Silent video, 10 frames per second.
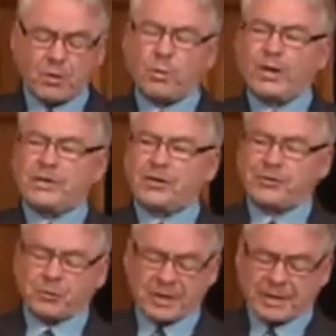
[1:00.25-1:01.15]
when the
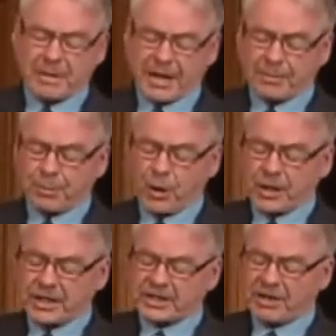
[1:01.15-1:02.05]
three main
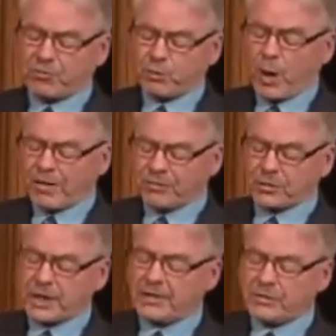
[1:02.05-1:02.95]
parties have
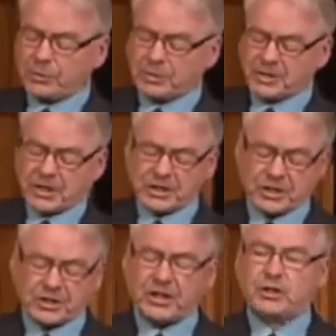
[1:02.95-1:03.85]
waffled on their
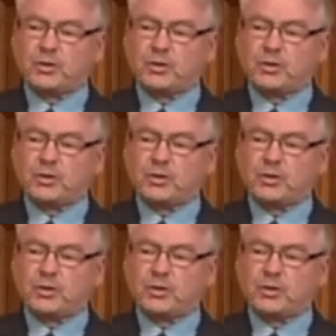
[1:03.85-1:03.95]
positions and